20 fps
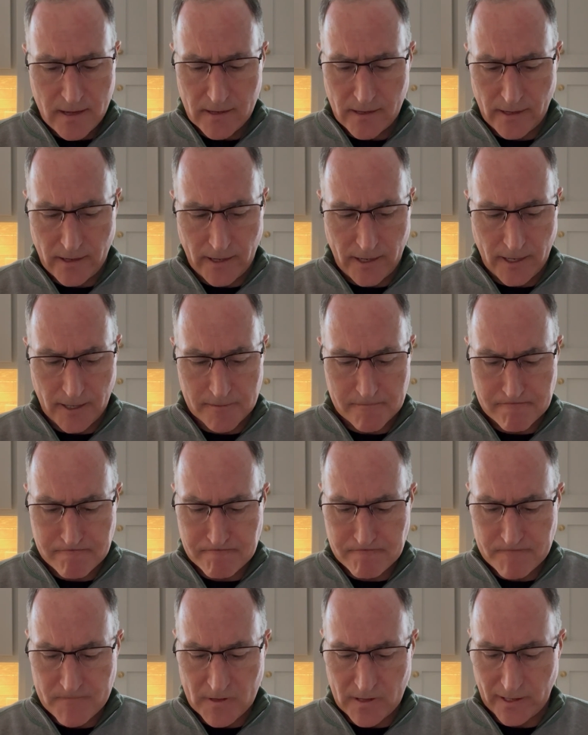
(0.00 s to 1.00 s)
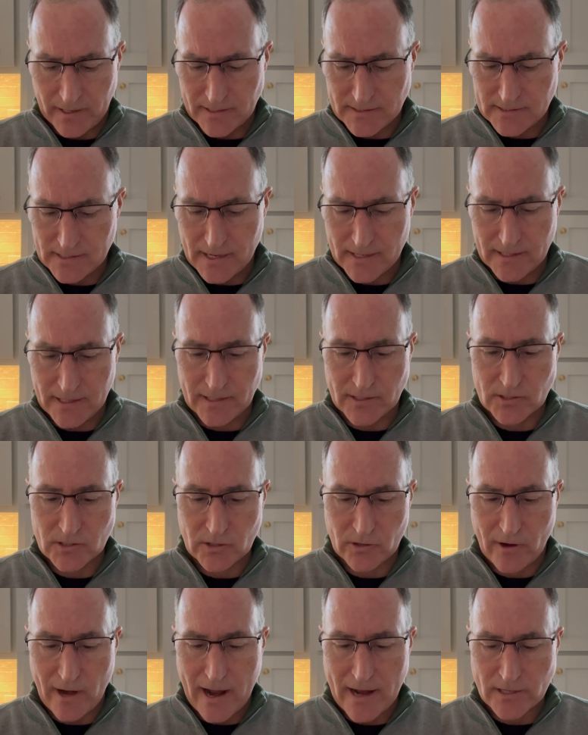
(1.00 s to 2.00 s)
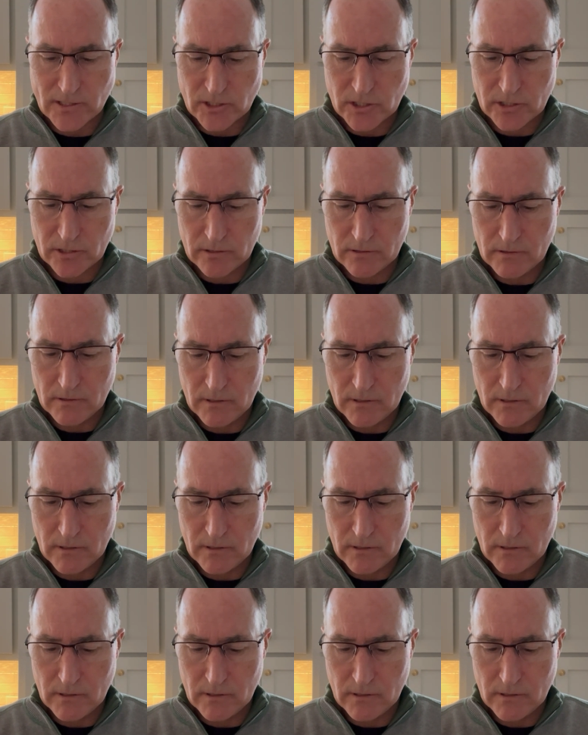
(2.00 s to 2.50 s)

Like I said, they didn't scratch.